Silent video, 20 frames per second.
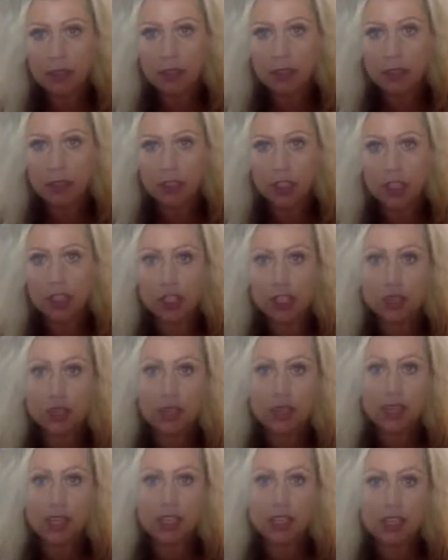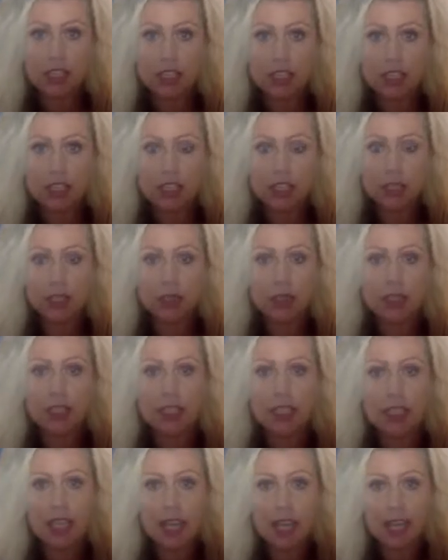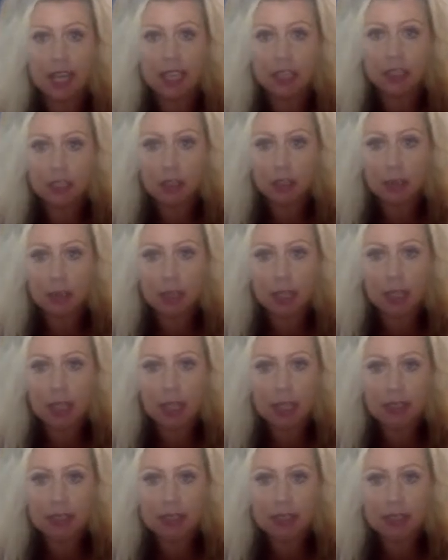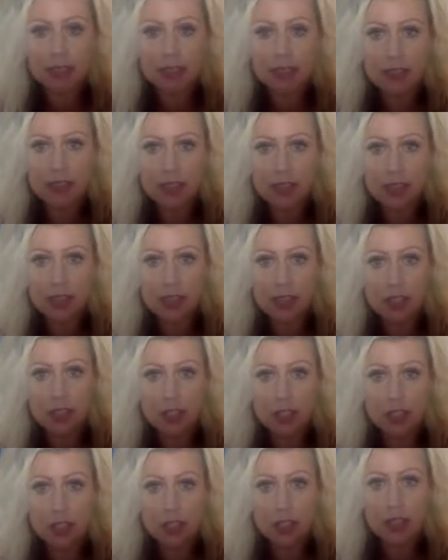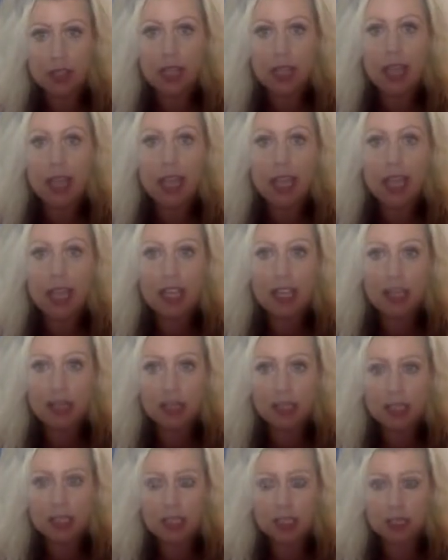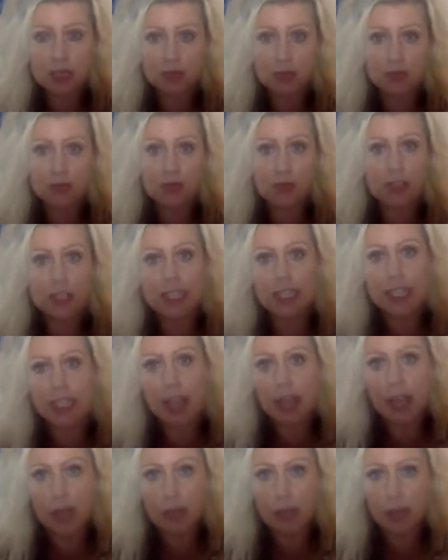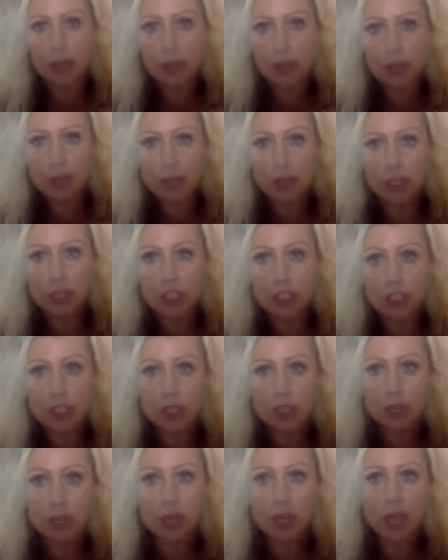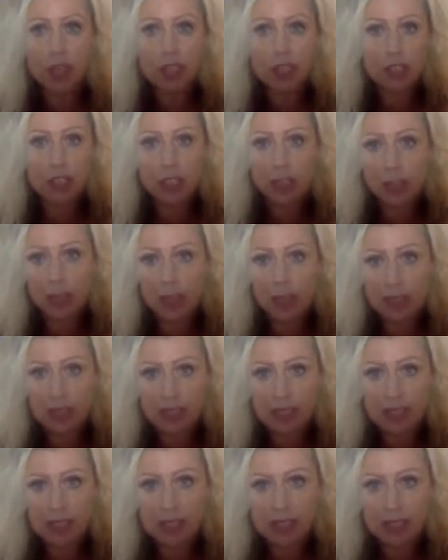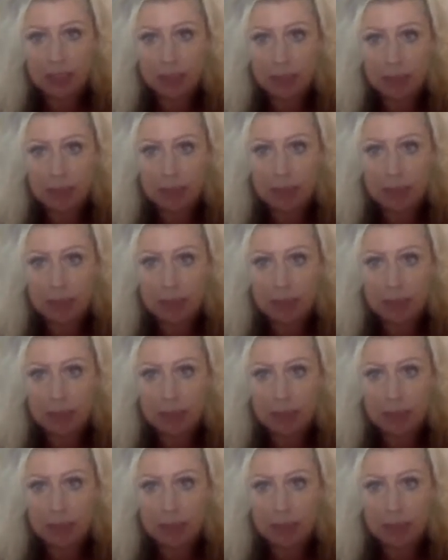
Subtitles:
Do you get into an entitled place? Do you get angry? Do you freak out? Do you not trust him?